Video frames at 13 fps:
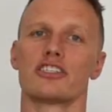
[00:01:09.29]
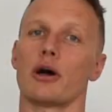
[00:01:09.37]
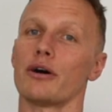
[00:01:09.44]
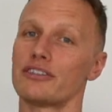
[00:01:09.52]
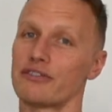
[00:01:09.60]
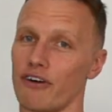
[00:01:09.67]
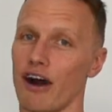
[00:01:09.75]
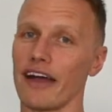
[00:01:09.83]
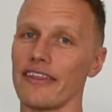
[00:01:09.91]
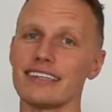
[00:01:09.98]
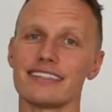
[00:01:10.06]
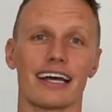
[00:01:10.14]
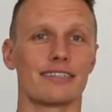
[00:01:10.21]
So I'd
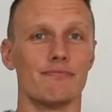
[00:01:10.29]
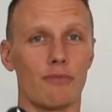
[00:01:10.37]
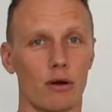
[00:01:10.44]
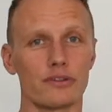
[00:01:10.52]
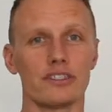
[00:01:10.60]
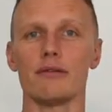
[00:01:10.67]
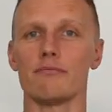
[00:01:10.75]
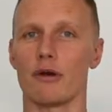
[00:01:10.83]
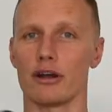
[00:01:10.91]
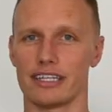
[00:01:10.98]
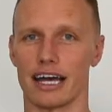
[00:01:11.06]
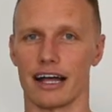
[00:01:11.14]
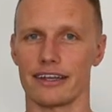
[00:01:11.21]
define these as
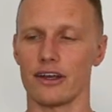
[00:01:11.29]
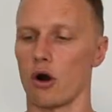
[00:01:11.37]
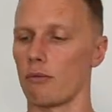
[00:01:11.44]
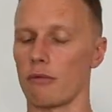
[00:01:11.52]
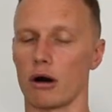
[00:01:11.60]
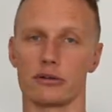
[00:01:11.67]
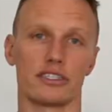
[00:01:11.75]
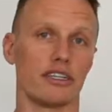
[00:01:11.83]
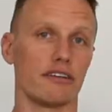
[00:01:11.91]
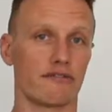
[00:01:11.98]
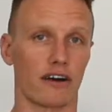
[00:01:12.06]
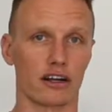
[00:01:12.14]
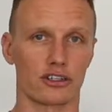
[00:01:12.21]
multi-modality or
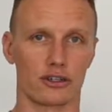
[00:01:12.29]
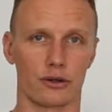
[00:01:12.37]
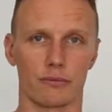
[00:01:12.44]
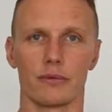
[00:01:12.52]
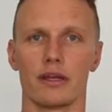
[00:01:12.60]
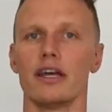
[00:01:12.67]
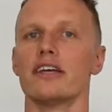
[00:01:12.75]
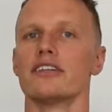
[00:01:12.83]
multi-functional,